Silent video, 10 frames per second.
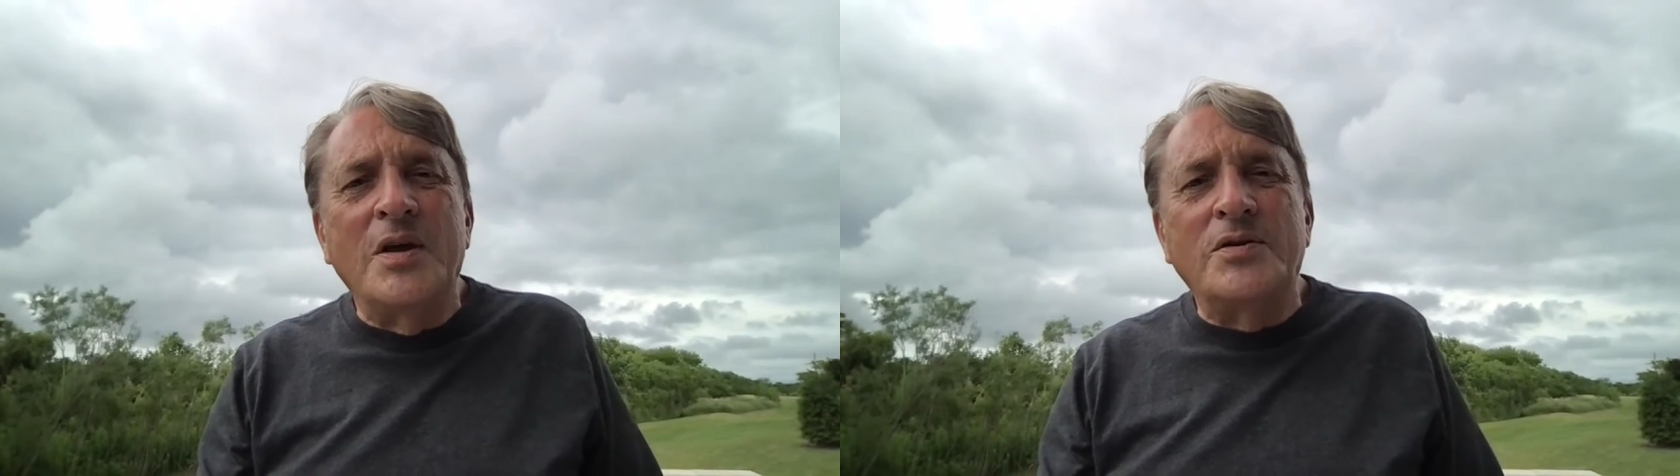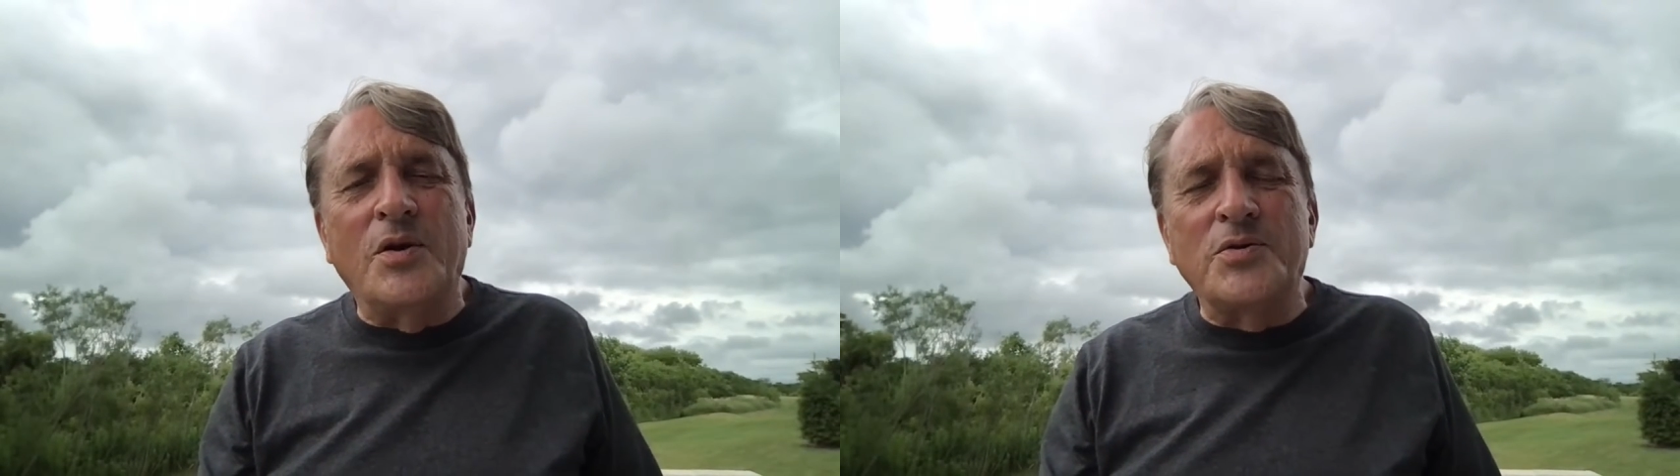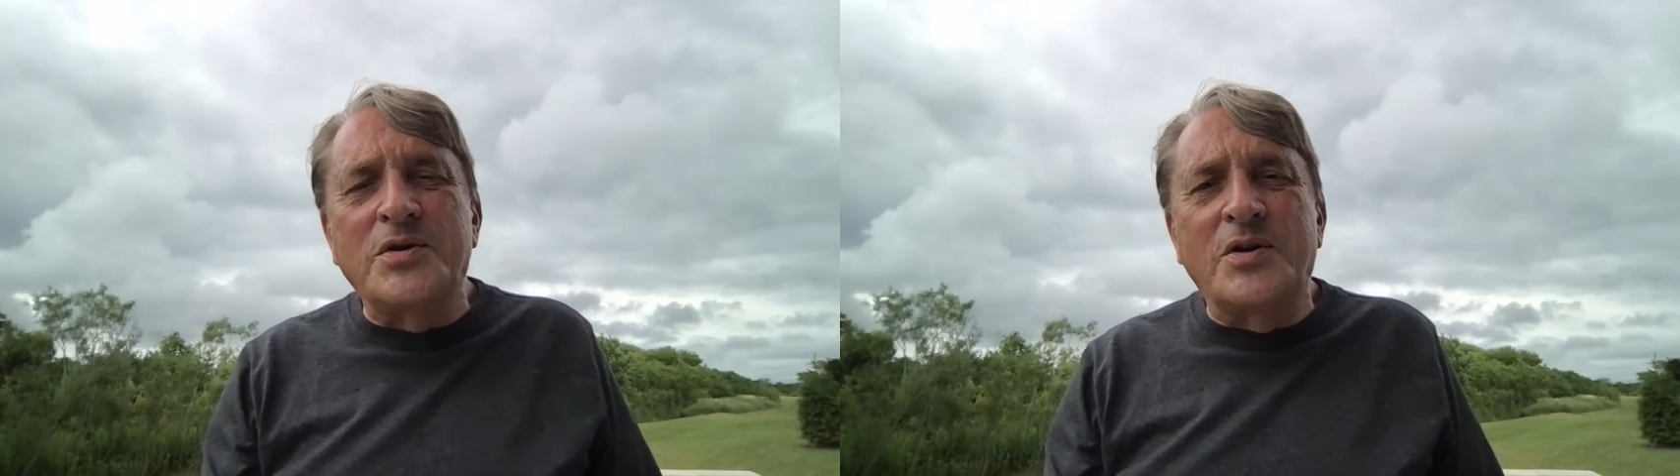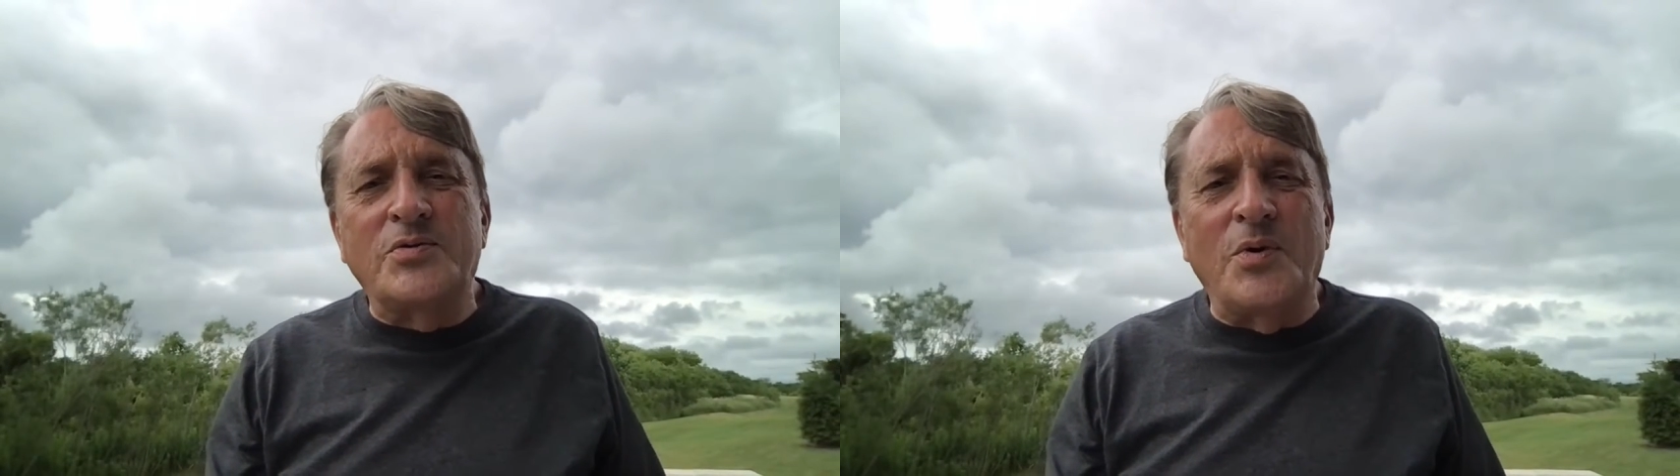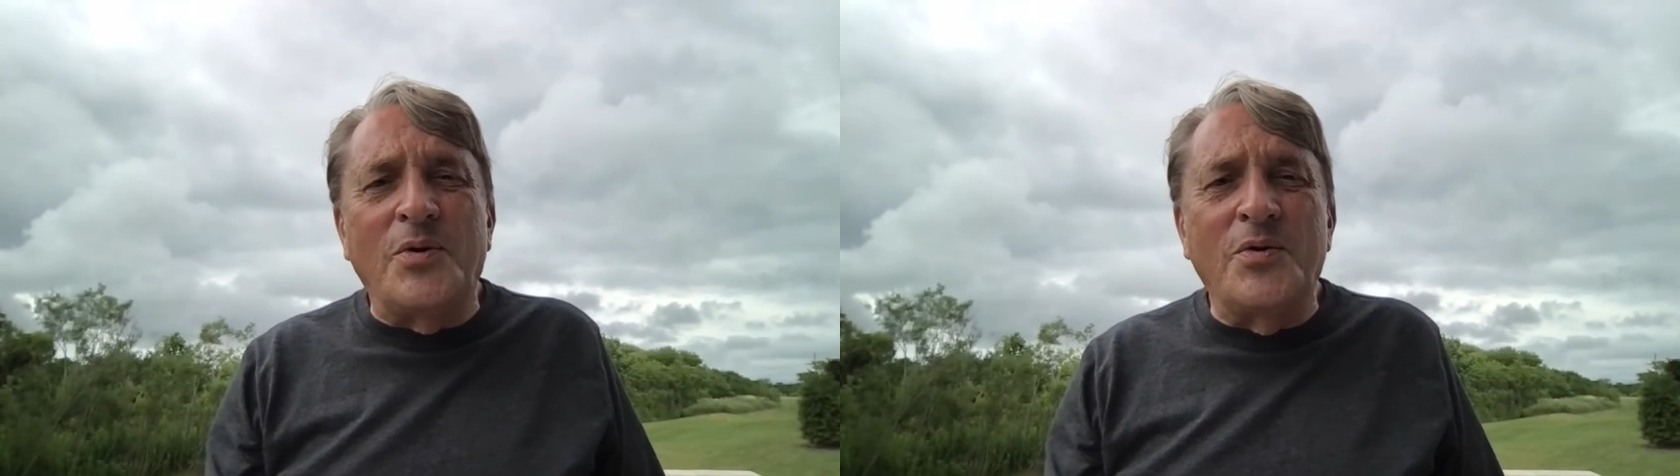tells the
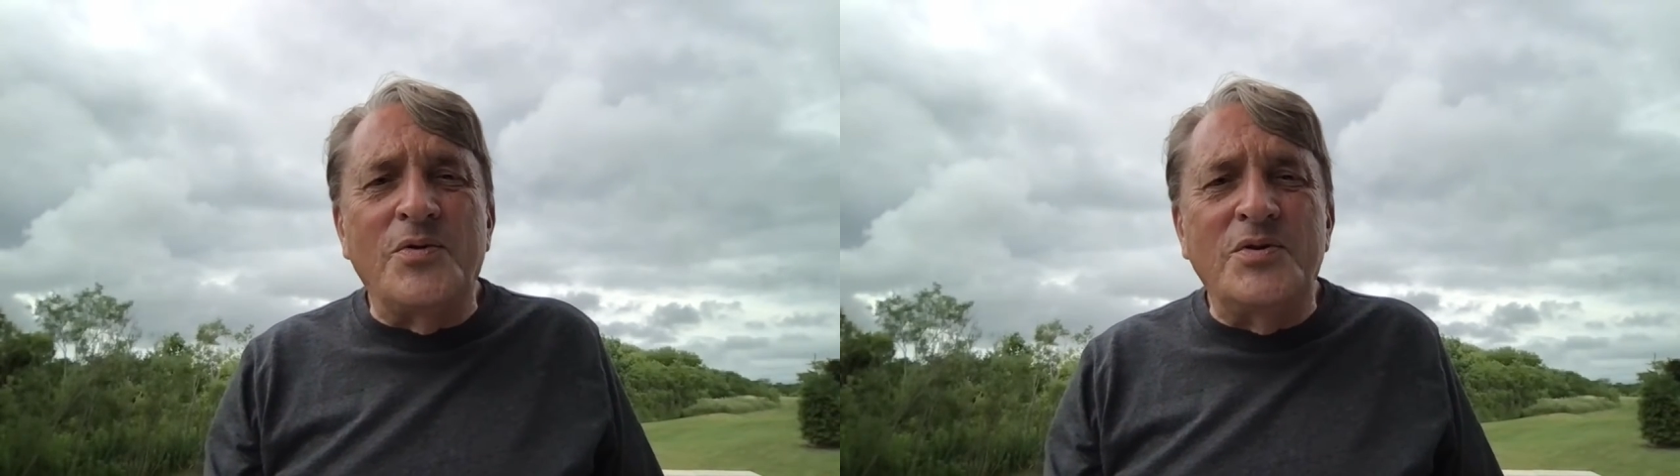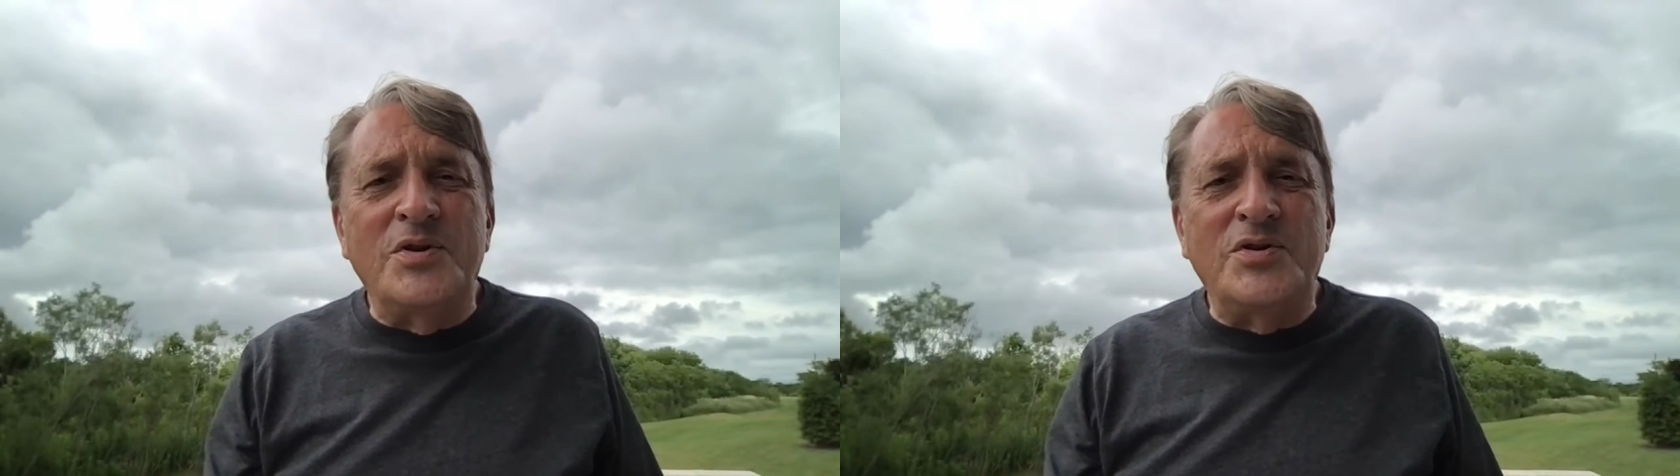controller the